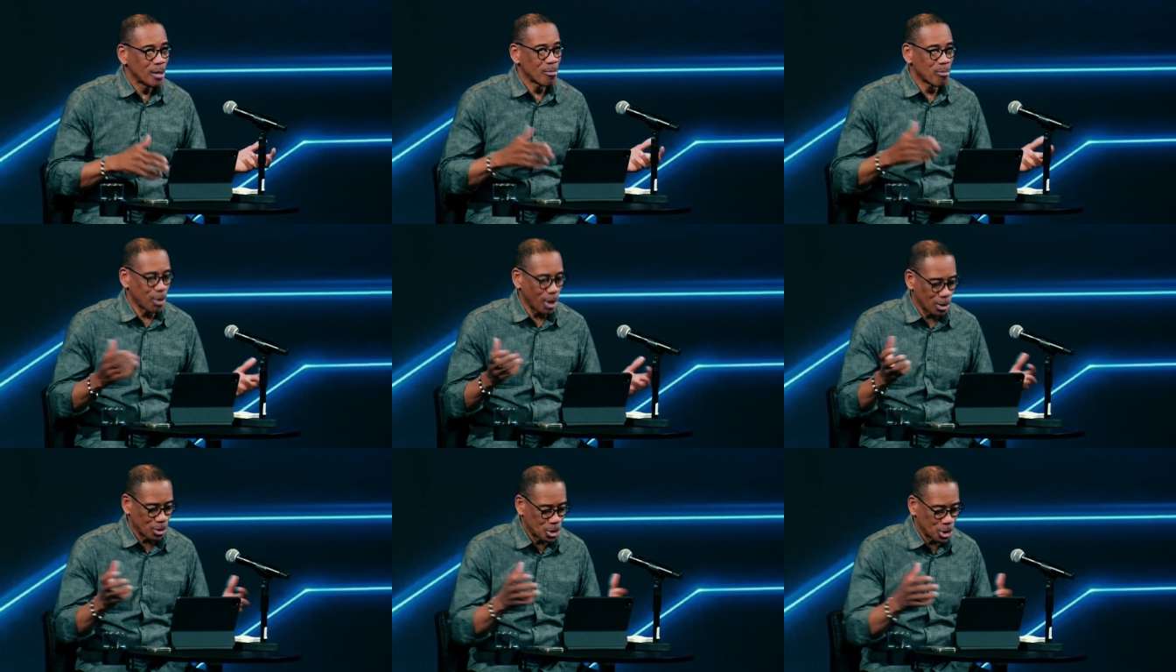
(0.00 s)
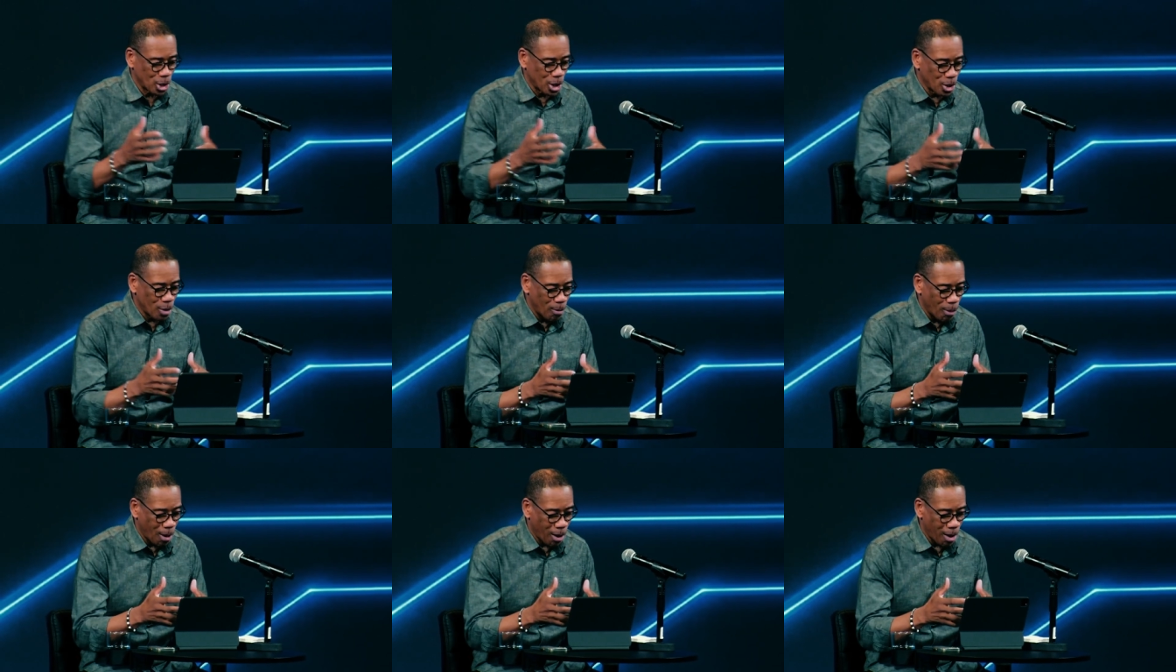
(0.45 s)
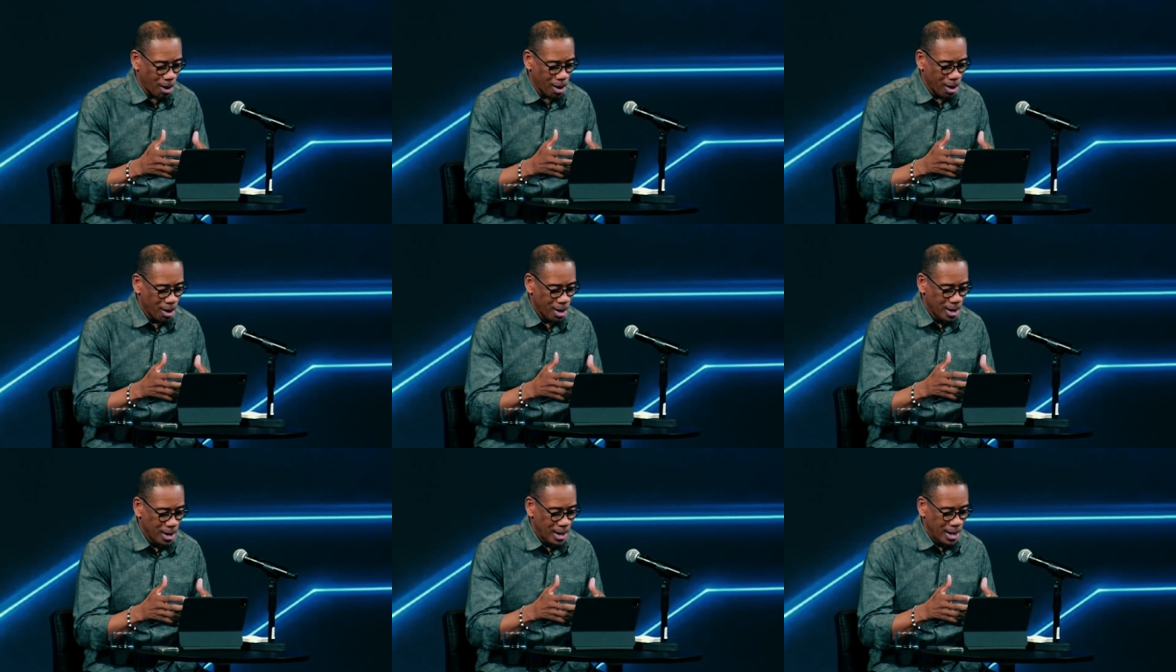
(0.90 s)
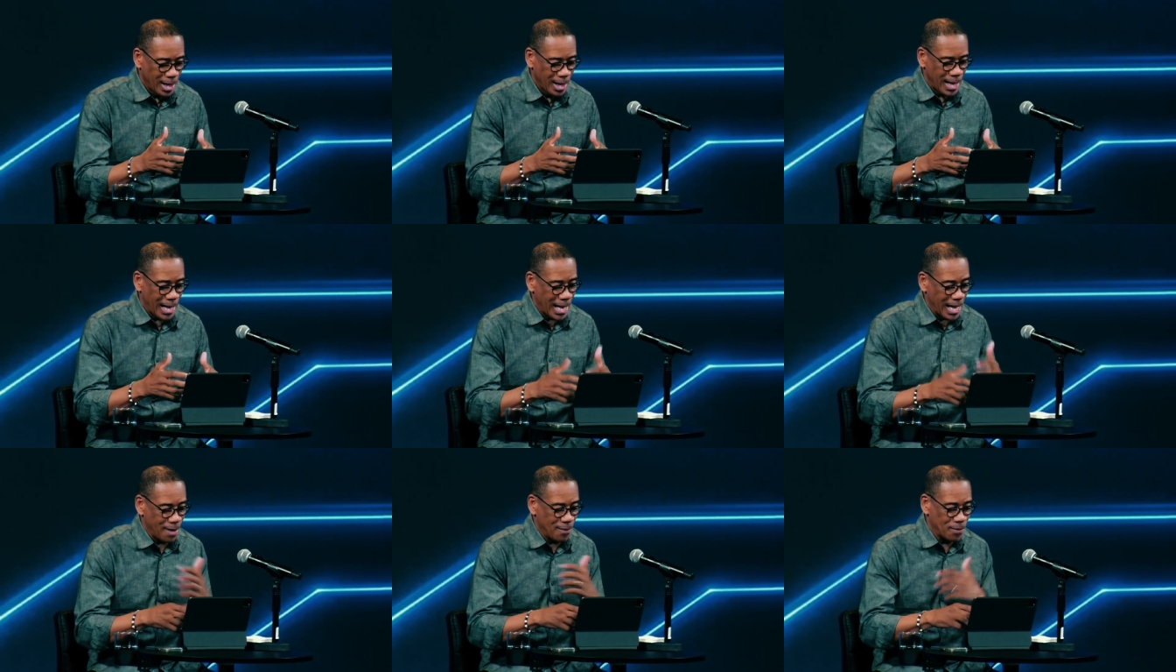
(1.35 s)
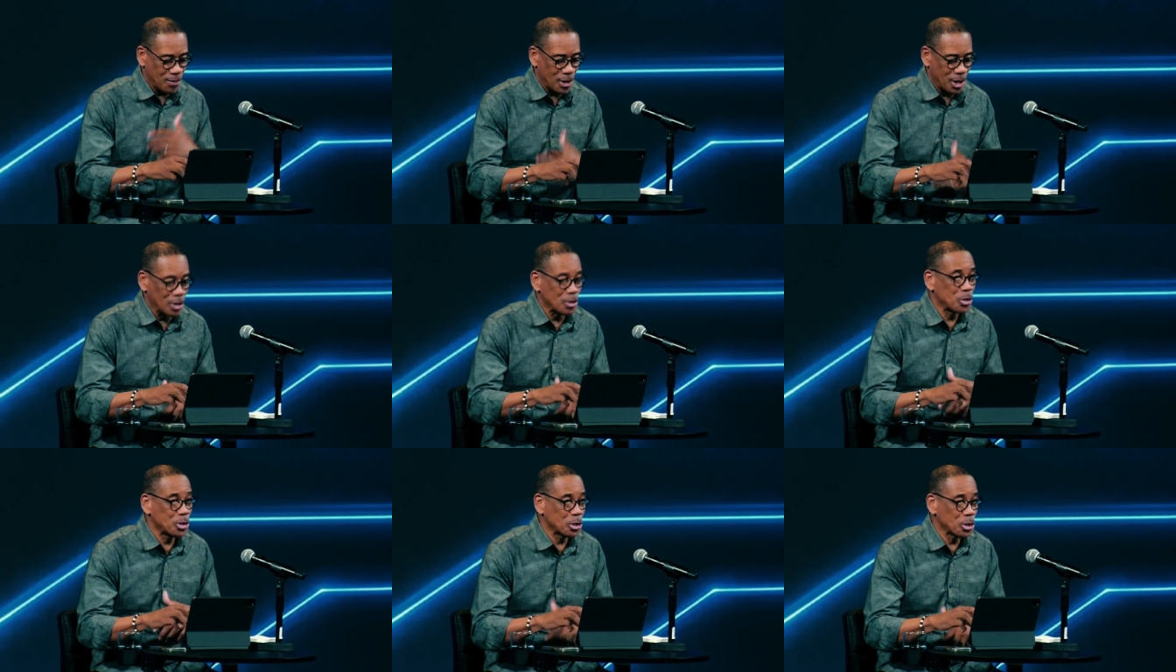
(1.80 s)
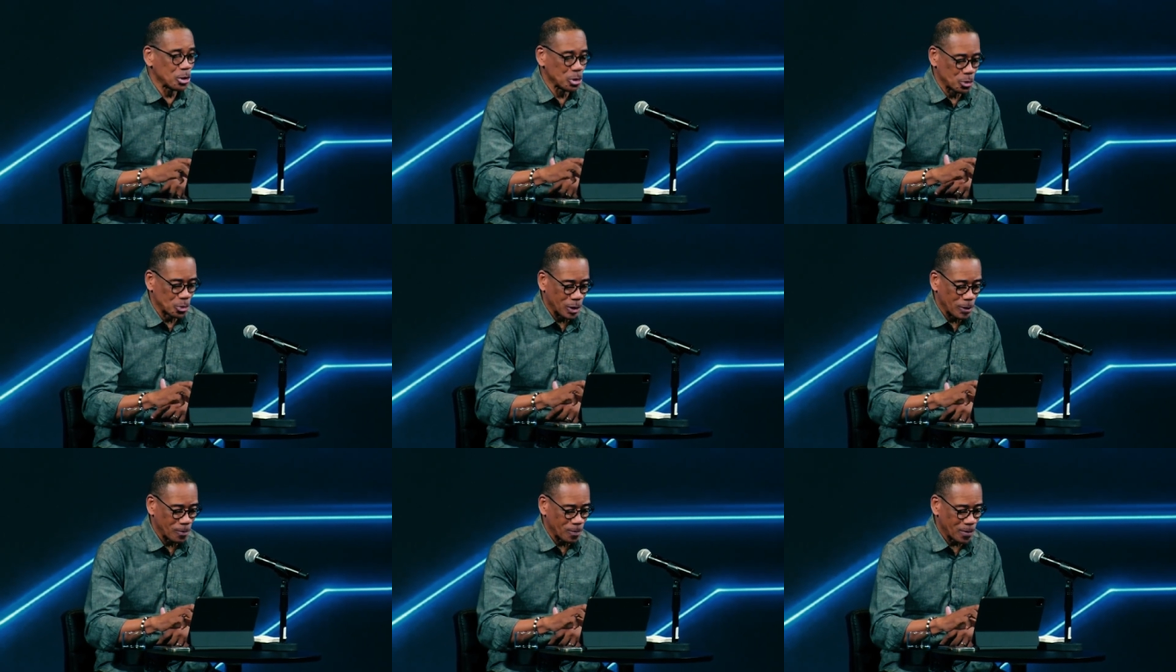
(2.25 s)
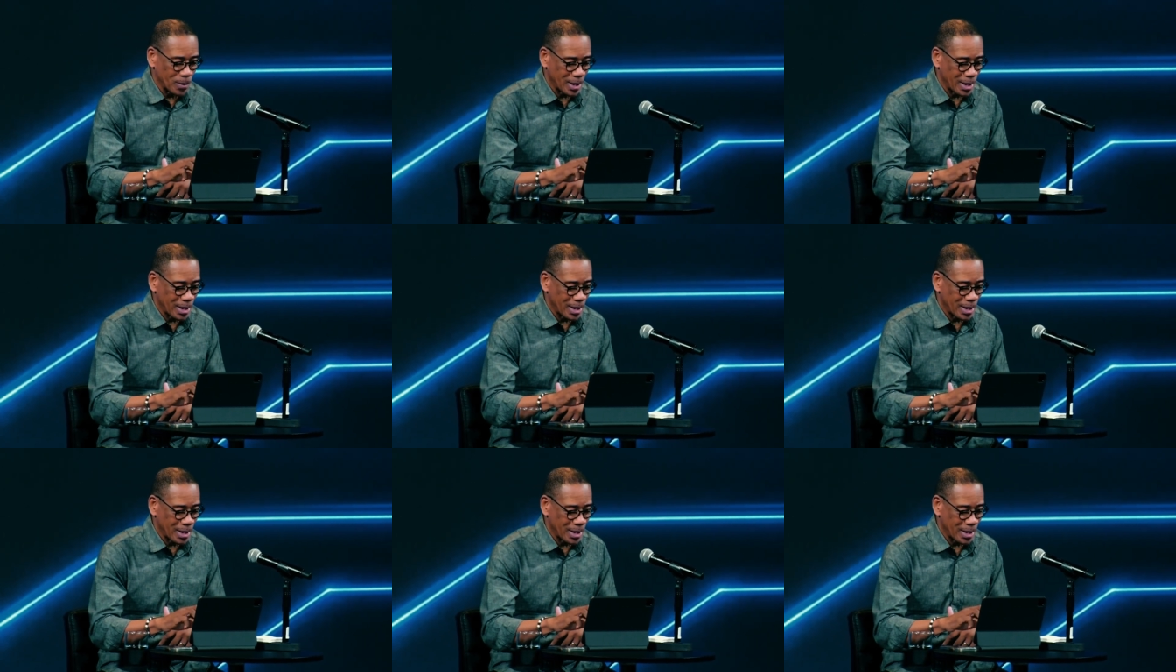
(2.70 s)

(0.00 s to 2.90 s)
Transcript: brought to Gomorrah and their children.